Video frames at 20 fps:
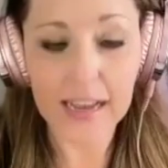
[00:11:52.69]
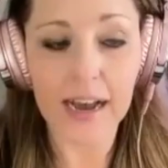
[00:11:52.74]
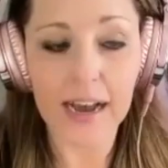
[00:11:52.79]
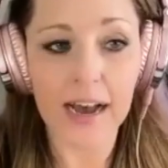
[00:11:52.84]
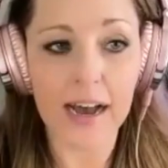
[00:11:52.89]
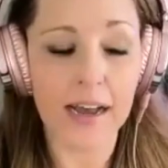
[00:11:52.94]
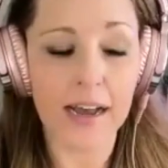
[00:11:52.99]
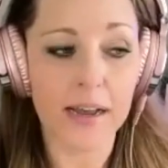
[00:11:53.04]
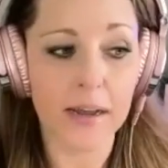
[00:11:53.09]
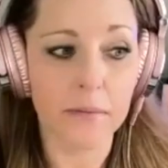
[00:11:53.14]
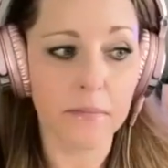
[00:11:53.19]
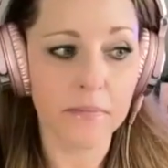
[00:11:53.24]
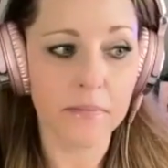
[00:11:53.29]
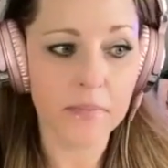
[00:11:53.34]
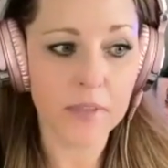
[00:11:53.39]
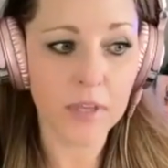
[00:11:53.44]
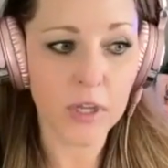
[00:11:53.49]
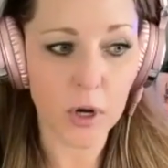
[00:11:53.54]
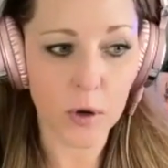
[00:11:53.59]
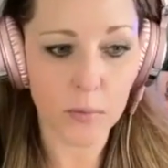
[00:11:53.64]
Um,
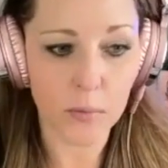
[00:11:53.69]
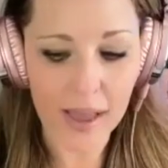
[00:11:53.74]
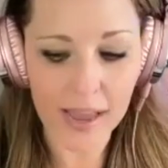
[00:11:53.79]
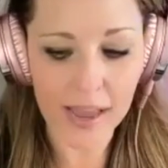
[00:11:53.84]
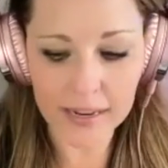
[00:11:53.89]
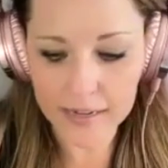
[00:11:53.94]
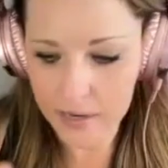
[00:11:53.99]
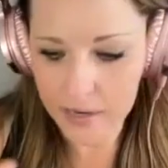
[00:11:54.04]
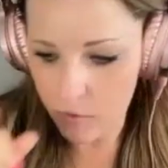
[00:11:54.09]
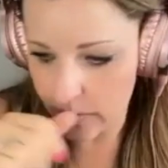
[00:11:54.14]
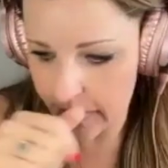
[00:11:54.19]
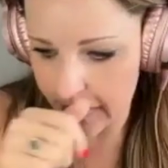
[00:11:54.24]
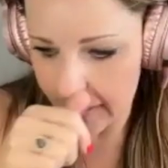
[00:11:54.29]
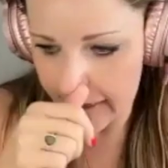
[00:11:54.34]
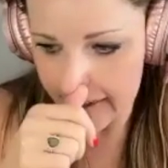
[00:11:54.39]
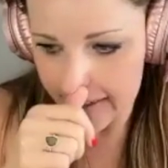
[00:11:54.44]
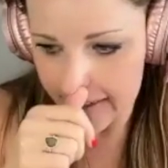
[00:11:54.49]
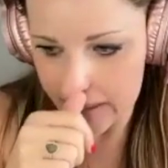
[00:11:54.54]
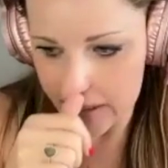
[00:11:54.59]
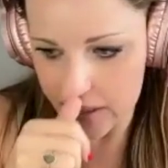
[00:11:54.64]
mm-hmm. You know, Matt and I will get
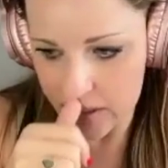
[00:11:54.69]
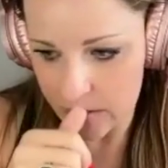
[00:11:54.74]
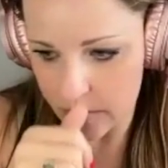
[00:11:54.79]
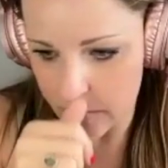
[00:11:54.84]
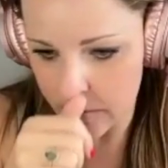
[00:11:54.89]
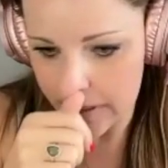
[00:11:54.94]
into